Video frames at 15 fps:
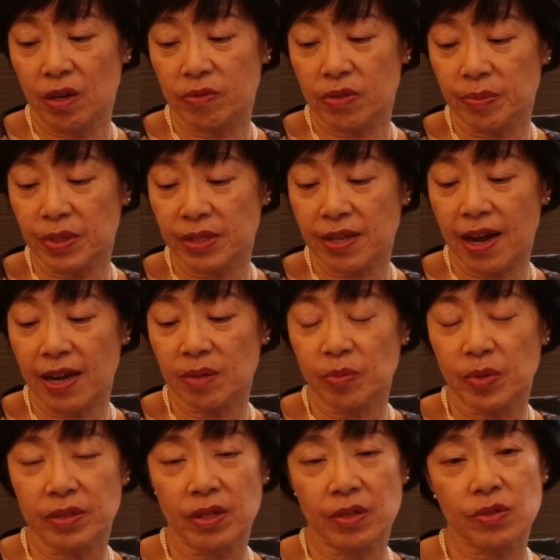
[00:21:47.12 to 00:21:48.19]
from the time
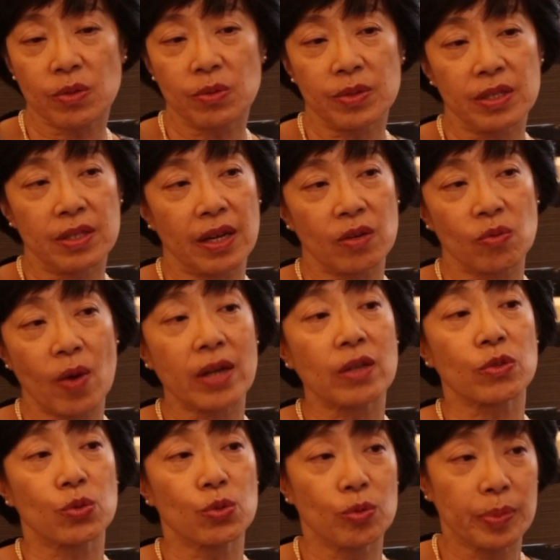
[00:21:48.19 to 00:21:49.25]
when there's only like one
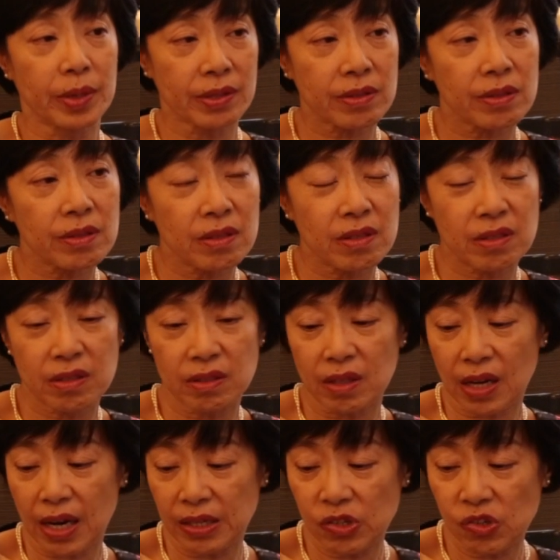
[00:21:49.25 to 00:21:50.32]
or two persons in the
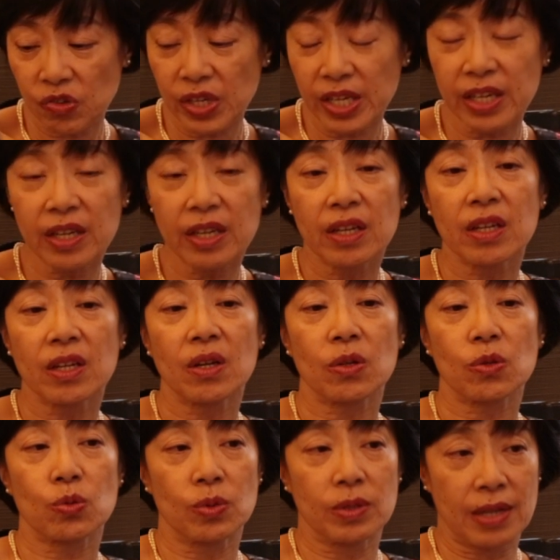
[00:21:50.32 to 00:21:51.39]
country
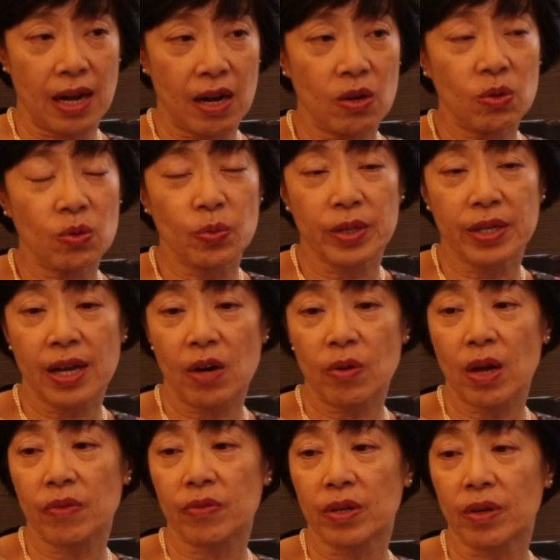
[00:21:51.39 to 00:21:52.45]
to now. We now
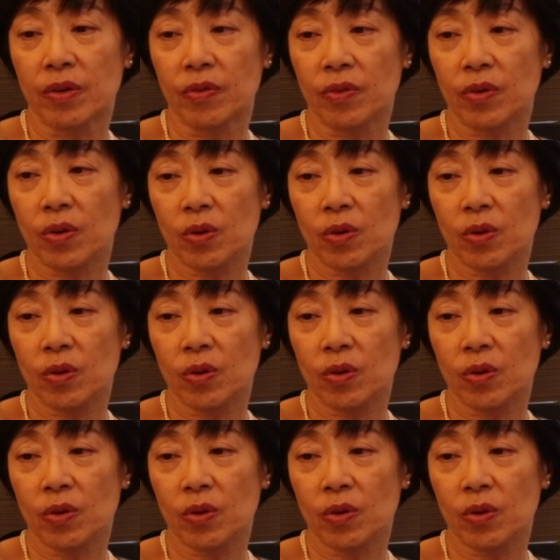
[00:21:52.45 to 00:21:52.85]
have a